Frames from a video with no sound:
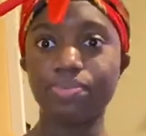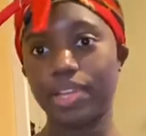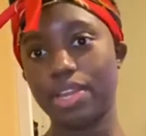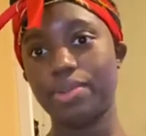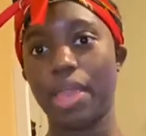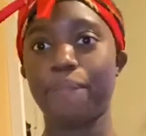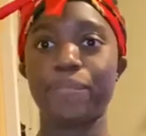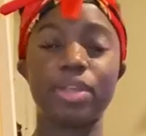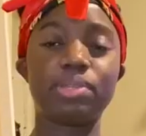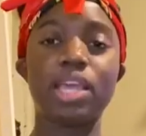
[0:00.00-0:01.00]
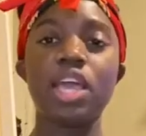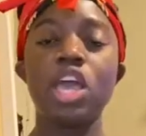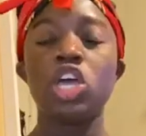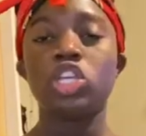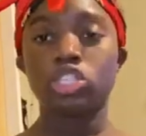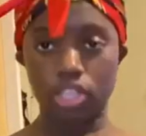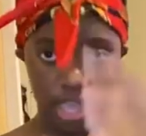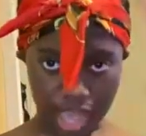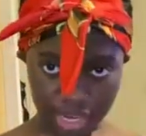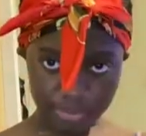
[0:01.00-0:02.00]
When did I do that? You know what I'm saying? So, yeah,
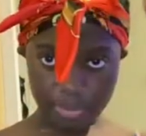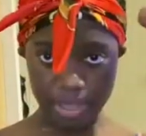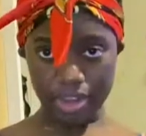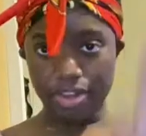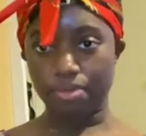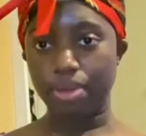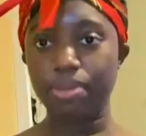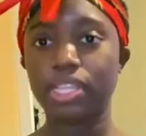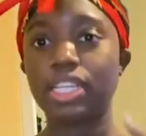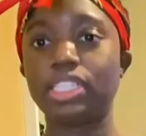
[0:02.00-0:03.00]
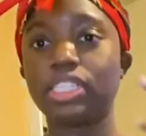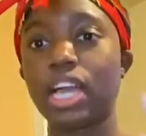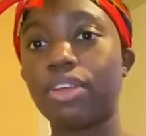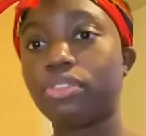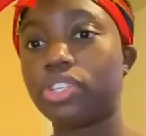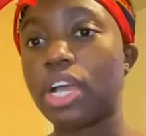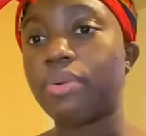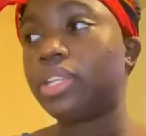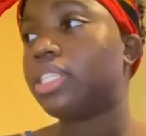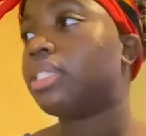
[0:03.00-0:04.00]
I just put my hair in a bun because I just got out the shower.
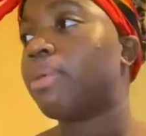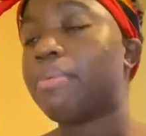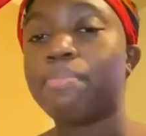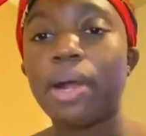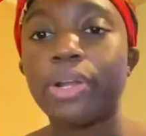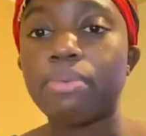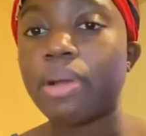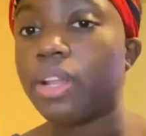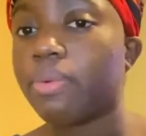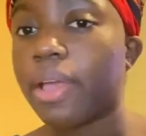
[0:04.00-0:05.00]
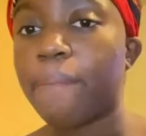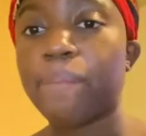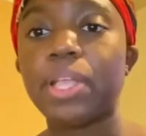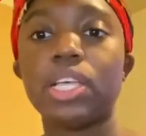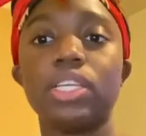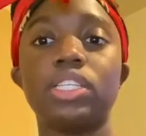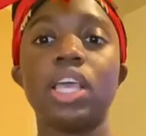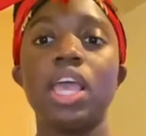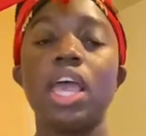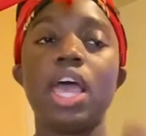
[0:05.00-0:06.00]
This is baby powder, by the way, because
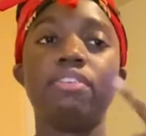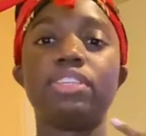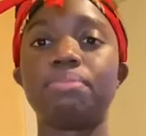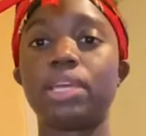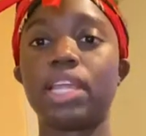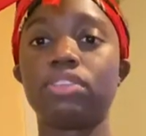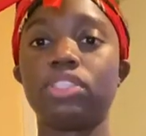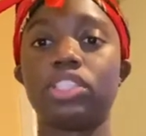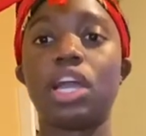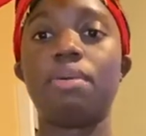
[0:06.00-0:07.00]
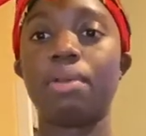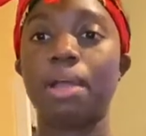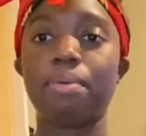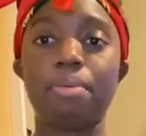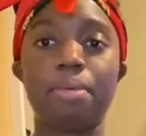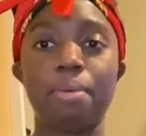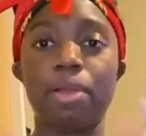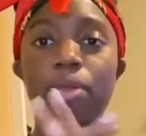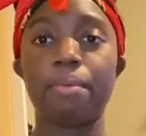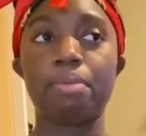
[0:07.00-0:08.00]
every time I get out the shower, I put baby
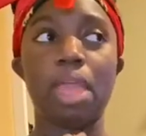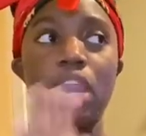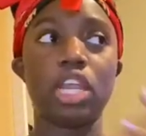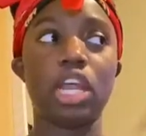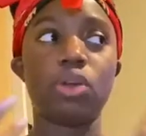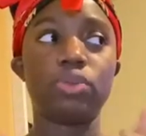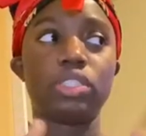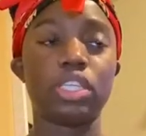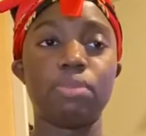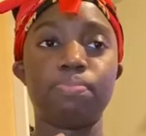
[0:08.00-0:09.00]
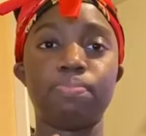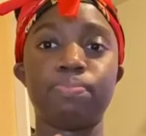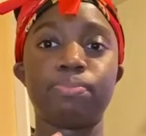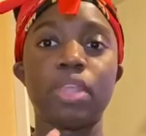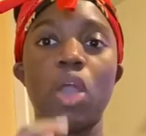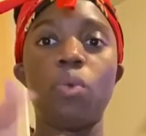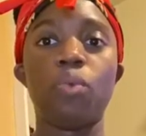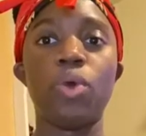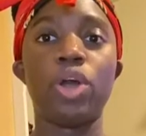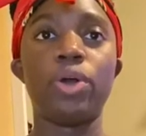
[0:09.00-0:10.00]
powder on me, and then I go to sleep.
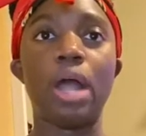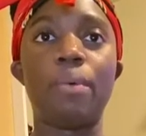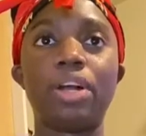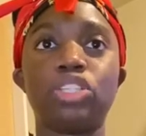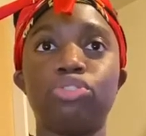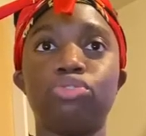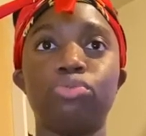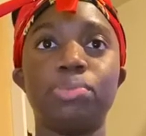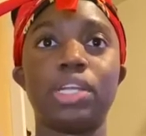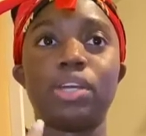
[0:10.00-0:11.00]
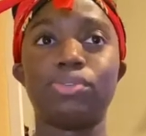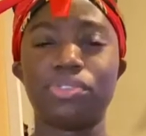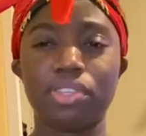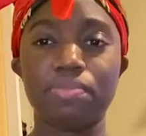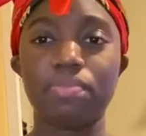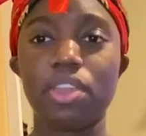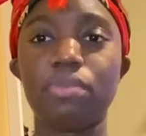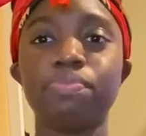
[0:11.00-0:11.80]
Well, I watch YouTube, then I go to sleep, you know?